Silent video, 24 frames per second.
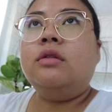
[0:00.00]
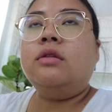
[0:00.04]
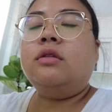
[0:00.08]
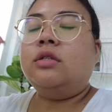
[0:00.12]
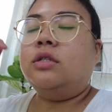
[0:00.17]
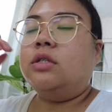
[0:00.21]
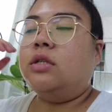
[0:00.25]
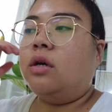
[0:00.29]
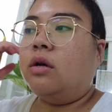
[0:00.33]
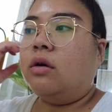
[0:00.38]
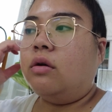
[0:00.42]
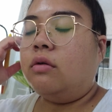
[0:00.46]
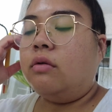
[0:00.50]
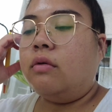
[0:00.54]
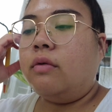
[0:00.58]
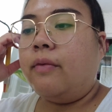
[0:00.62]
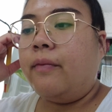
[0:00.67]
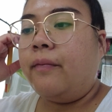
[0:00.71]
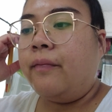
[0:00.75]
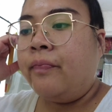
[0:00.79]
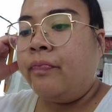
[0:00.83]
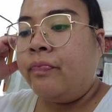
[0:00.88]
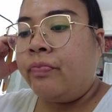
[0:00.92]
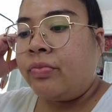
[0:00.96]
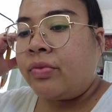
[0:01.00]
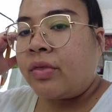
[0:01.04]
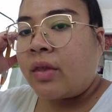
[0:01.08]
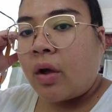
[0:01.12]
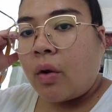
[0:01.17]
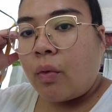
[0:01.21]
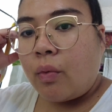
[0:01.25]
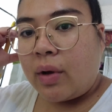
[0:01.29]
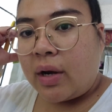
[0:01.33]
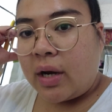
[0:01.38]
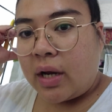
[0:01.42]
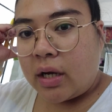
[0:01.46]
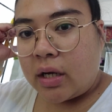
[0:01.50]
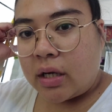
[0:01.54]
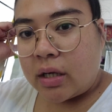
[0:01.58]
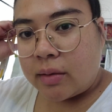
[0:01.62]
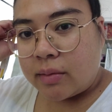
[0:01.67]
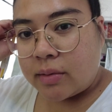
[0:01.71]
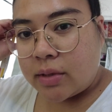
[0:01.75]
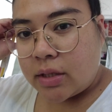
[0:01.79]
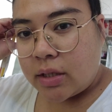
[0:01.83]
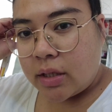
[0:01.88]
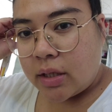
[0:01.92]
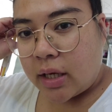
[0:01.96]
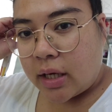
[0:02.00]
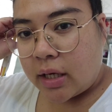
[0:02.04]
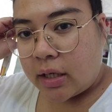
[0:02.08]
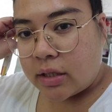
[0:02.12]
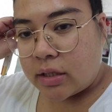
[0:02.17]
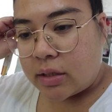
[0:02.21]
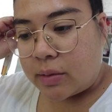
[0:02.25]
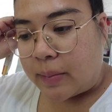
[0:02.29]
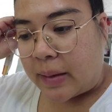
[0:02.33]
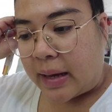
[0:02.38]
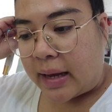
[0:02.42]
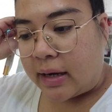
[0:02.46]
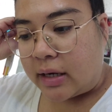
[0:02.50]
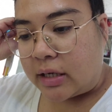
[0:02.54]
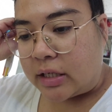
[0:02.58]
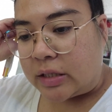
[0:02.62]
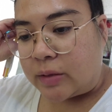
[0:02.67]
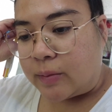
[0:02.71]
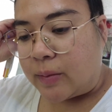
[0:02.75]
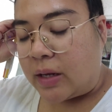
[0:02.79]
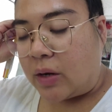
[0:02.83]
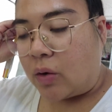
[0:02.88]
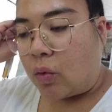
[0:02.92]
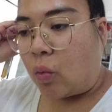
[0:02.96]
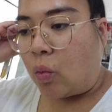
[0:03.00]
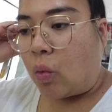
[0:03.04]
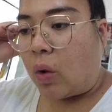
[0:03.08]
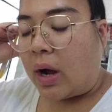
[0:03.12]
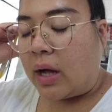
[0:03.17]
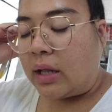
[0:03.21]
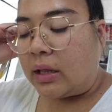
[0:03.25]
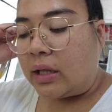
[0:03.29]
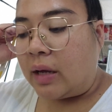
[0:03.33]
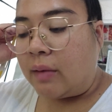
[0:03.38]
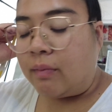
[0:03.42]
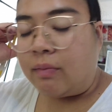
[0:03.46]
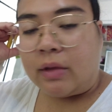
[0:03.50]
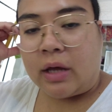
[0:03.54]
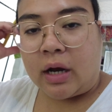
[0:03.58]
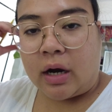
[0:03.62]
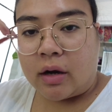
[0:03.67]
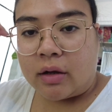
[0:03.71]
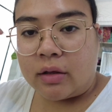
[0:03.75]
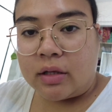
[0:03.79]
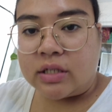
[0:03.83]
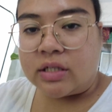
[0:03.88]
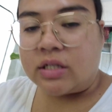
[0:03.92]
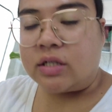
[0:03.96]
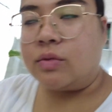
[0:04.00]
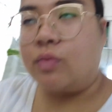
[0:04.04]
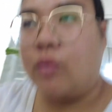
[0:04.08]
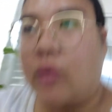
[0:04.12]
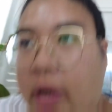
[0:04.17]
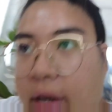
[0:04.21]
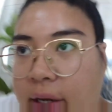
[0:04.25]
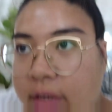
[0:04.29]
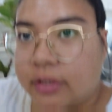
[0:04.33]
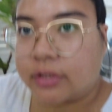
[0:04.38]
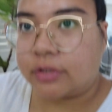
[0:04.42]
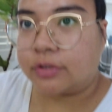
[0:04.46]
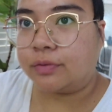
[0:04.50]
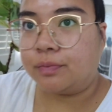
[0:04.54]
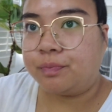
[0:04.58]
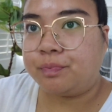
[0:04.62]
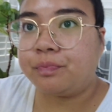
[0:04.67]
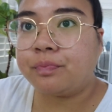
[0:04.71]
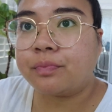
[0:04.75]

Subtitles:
so when it comes to case management, while I'm there, this is what I do.